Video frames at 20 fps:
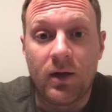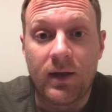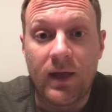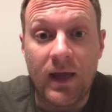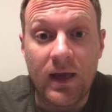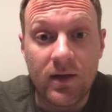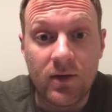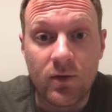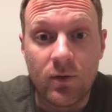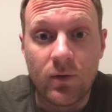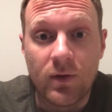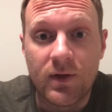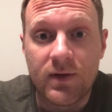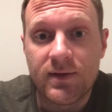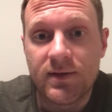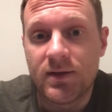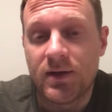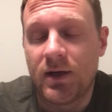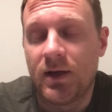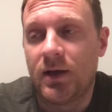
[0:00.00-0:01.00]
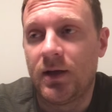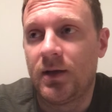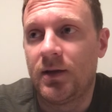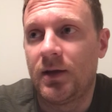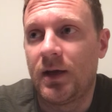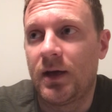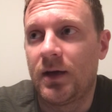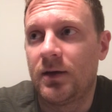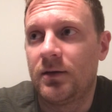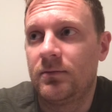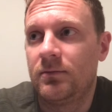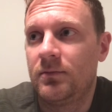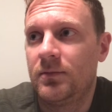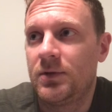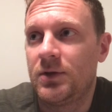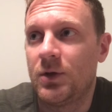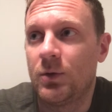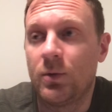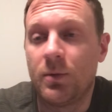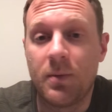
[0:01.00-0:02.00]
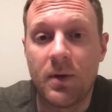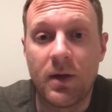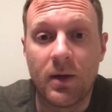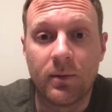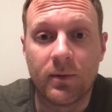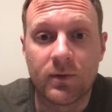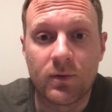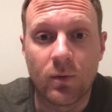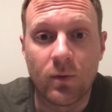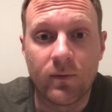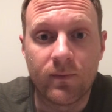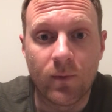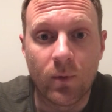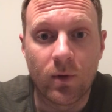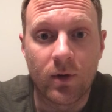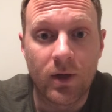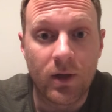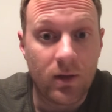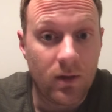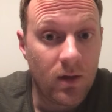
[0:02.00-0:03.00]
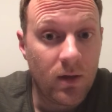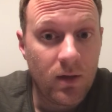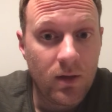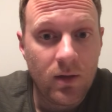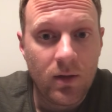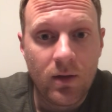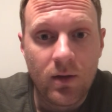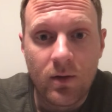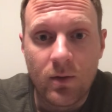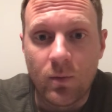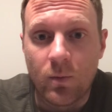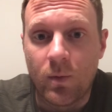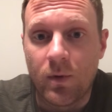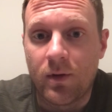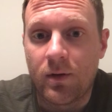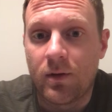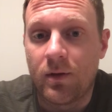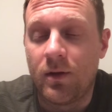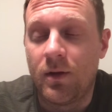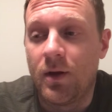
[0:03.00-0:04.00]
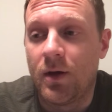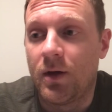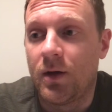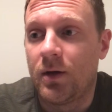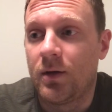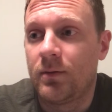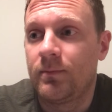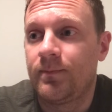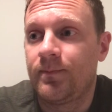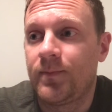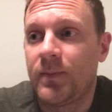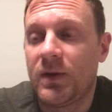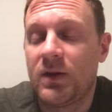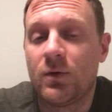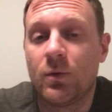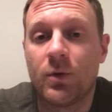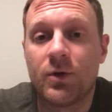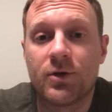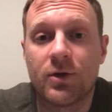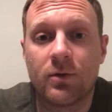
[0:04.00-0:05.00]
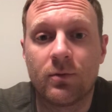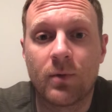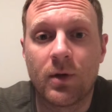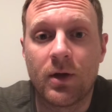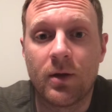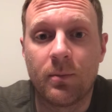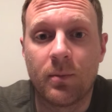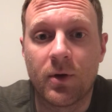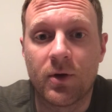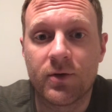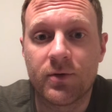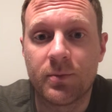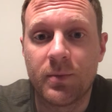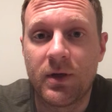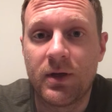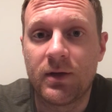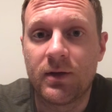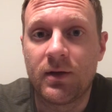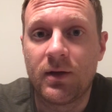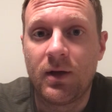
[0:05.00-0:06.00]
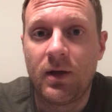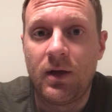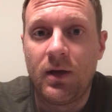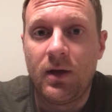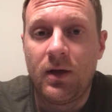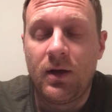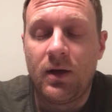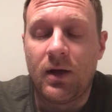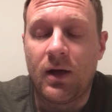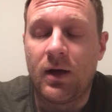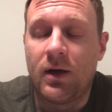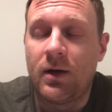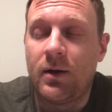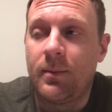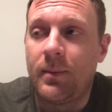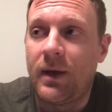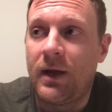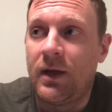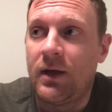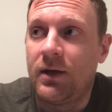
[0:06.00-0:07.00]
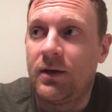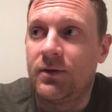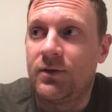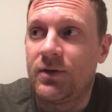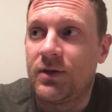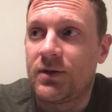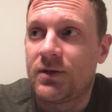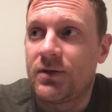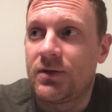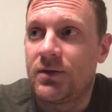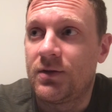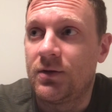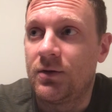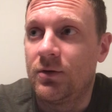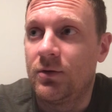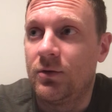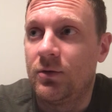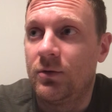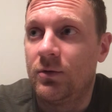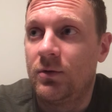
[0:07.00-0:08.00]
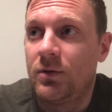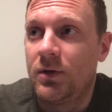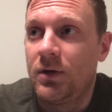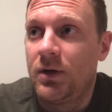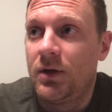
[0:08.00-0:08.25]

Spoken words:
can do this and that she would be able to afford it with the tuition reimbursement, and just to